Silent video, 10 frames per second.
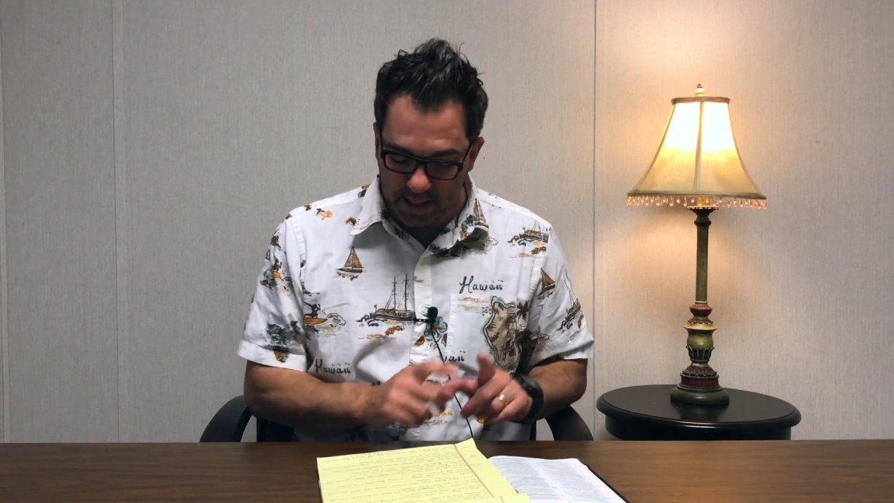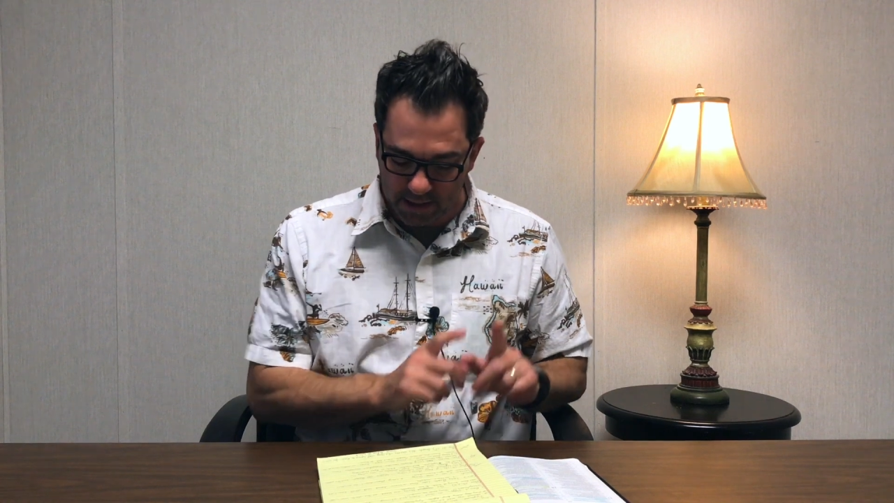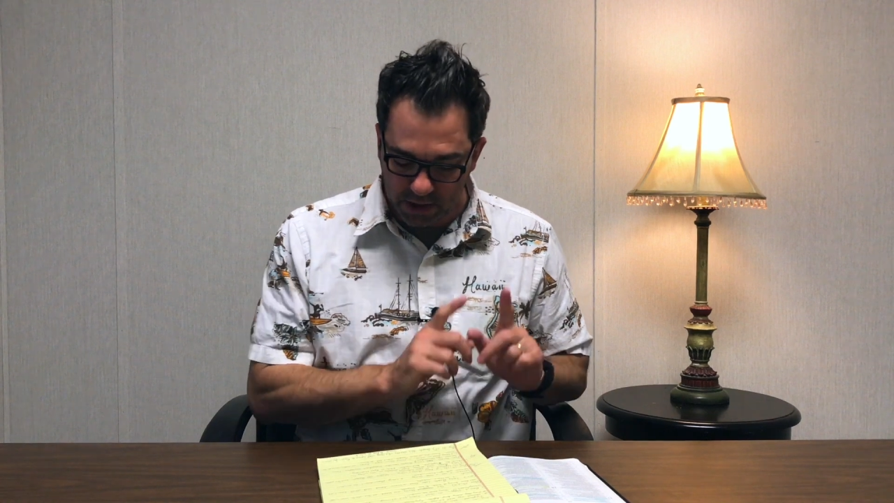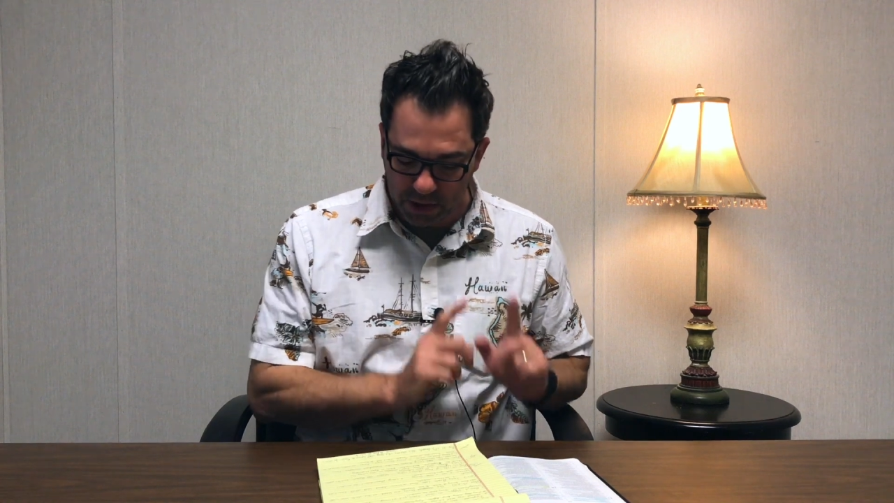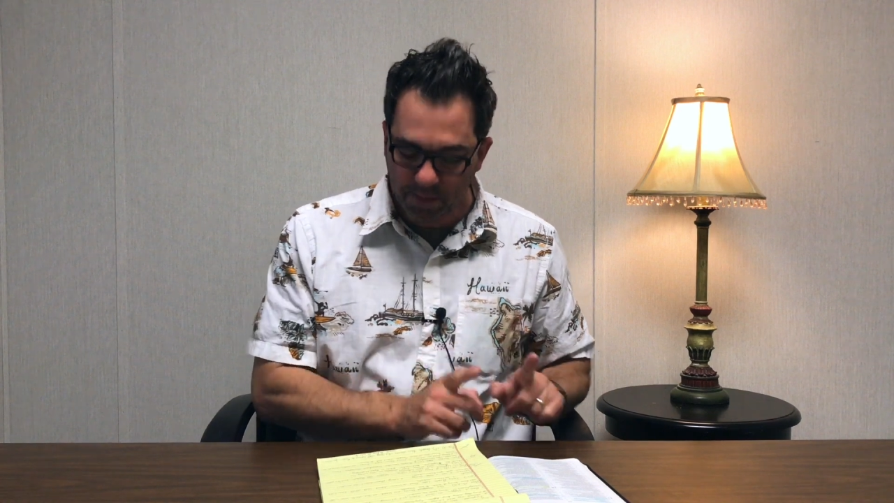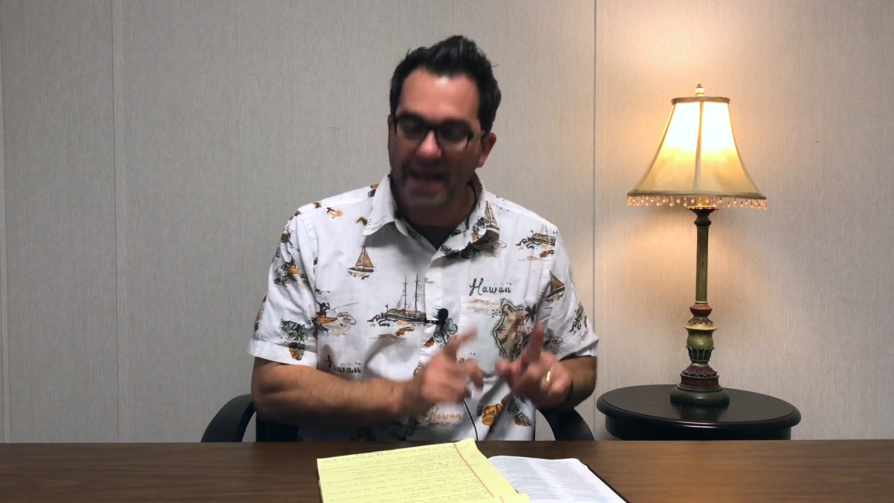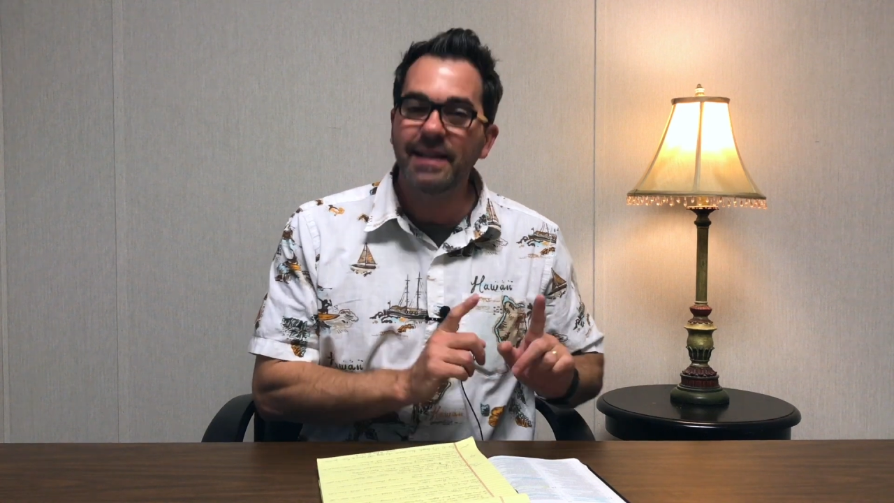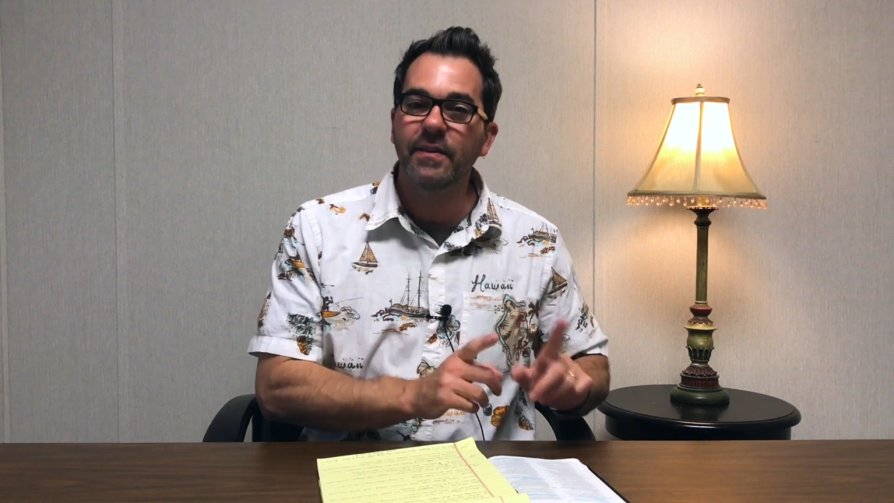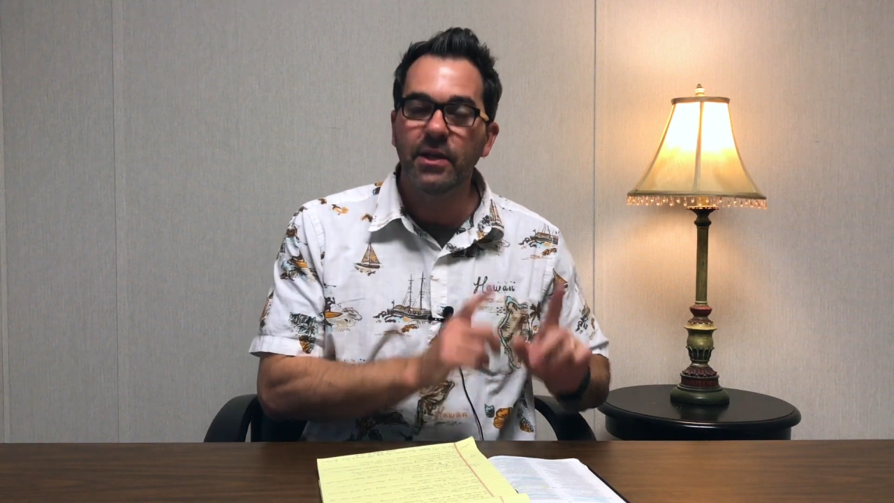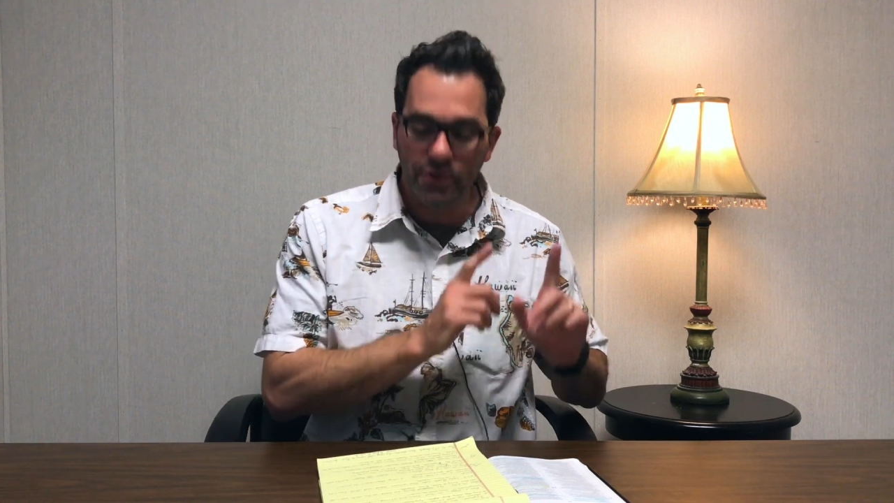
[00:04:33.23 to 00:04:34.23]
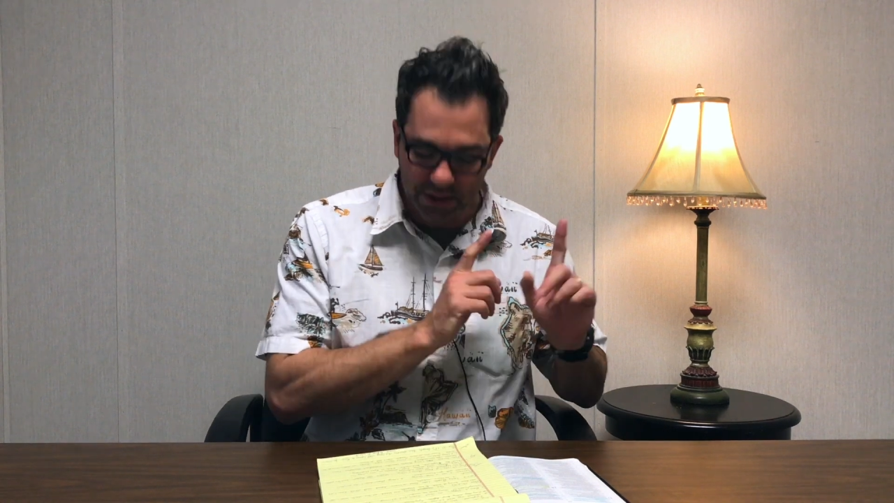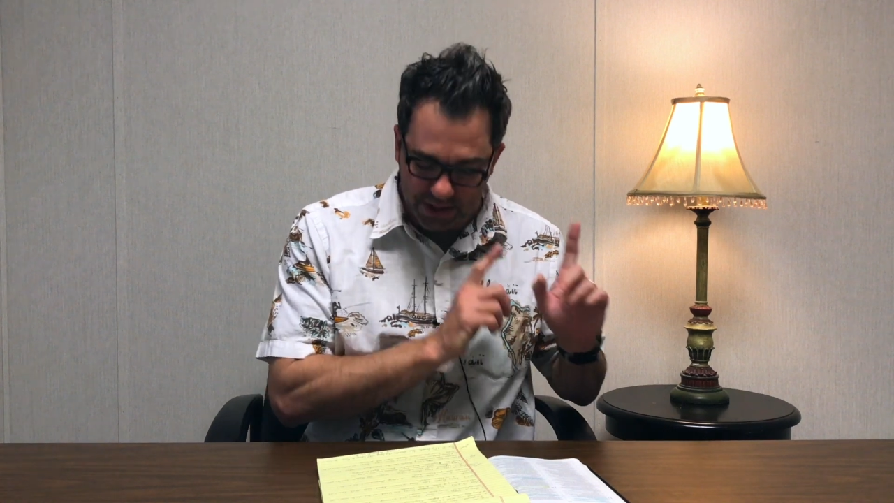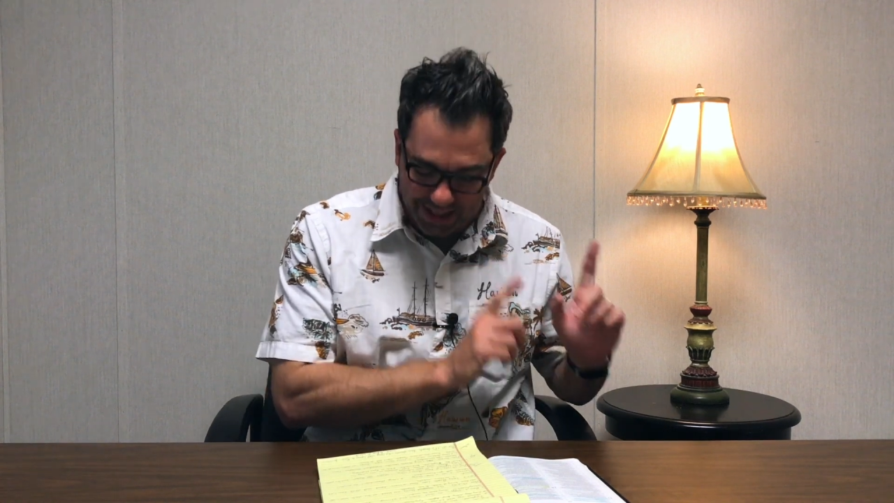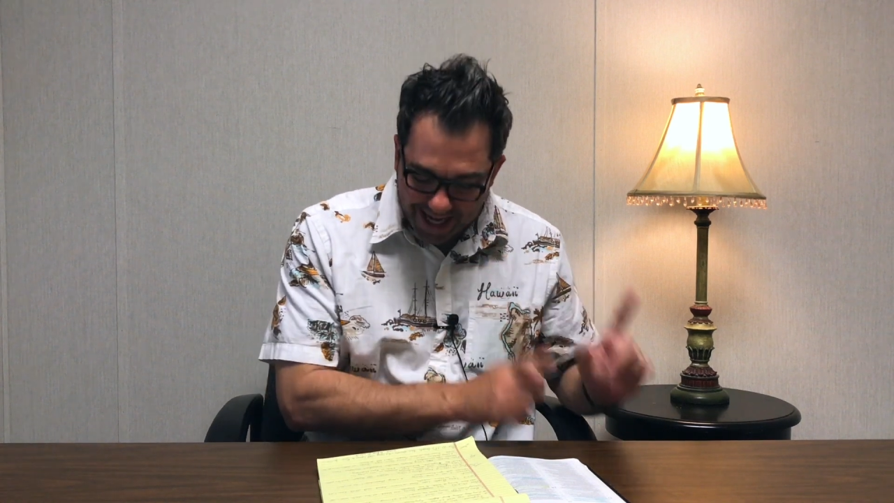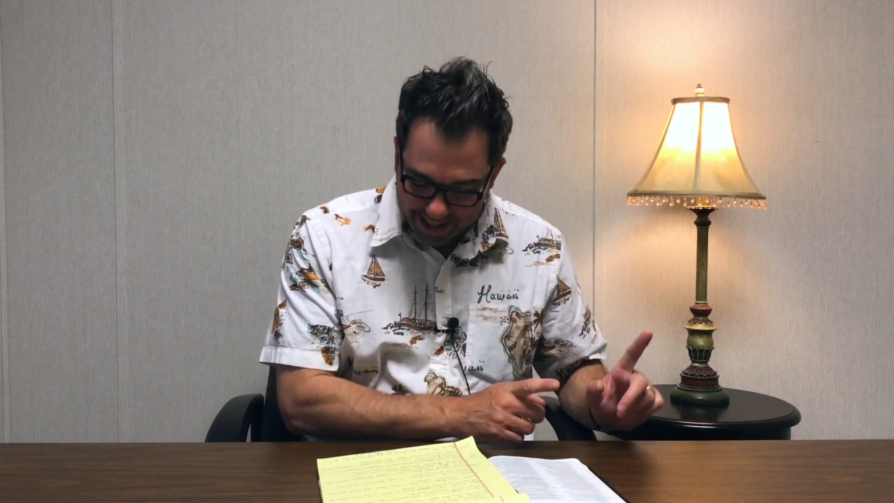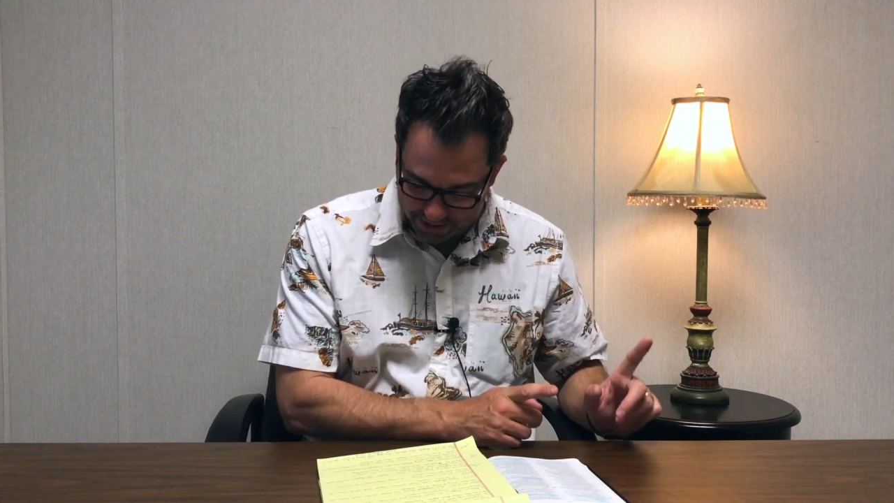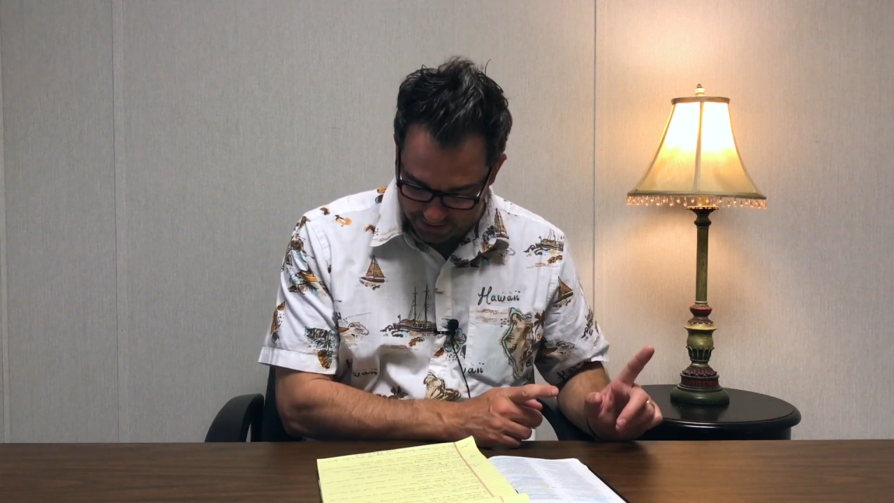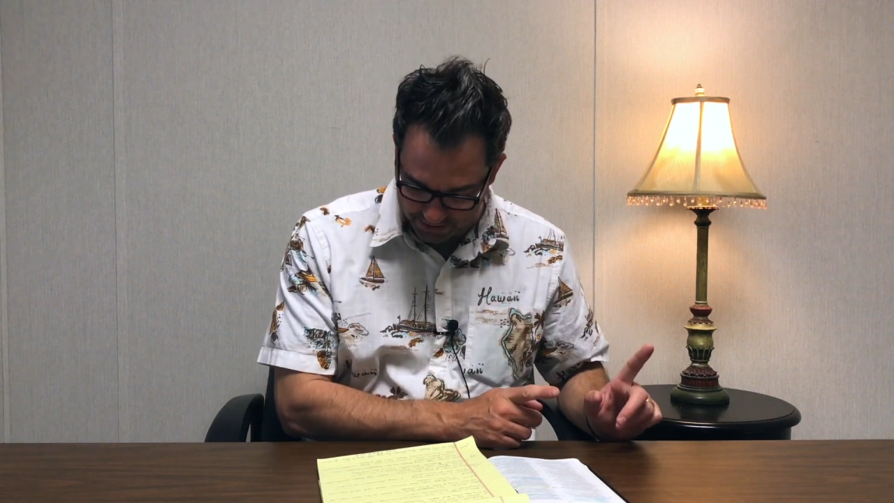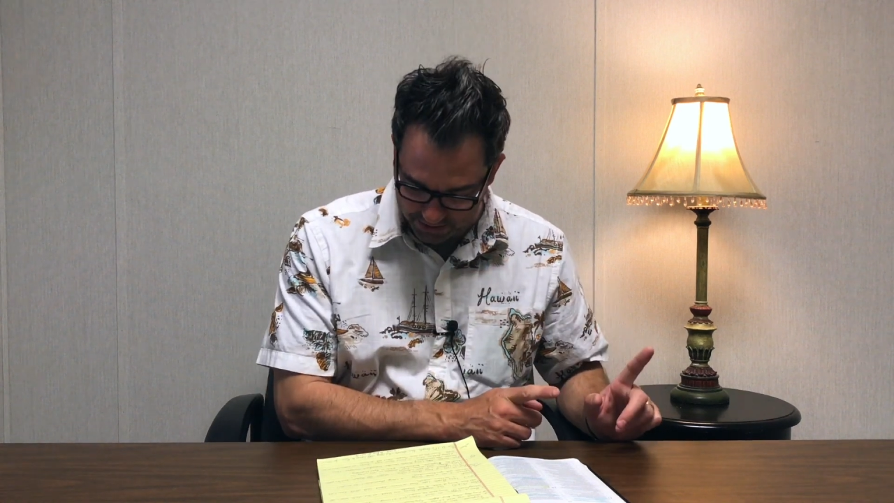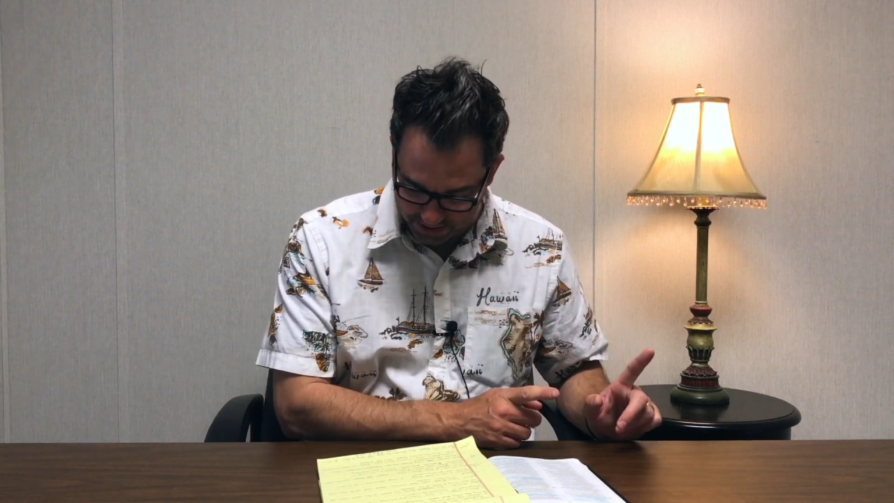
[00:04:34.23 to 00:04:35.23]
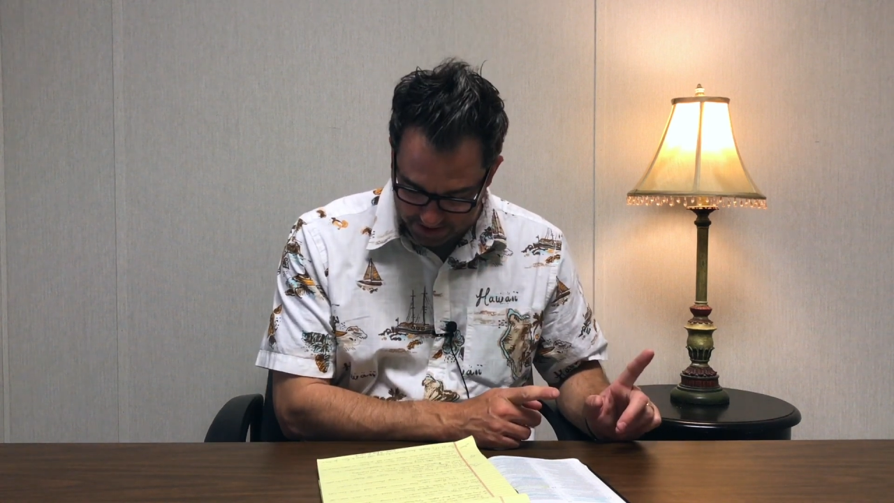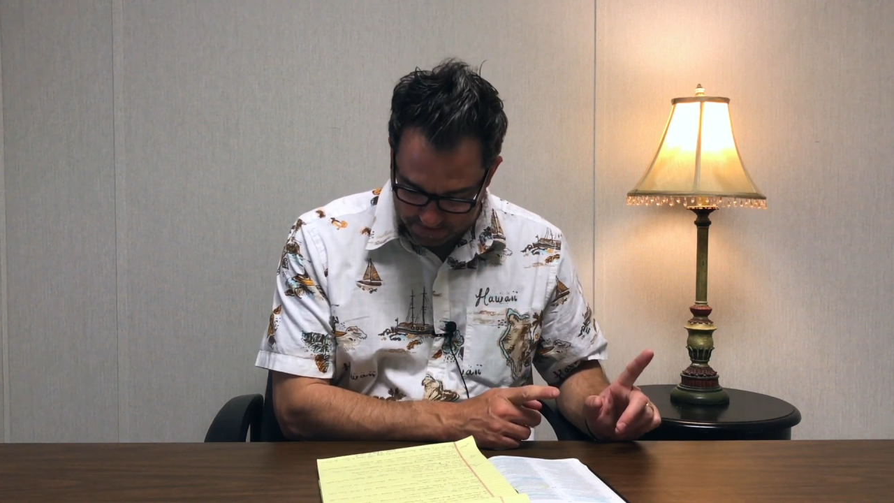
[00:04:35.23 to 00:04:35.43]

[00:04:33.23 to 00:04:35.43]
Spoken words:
despite their desires,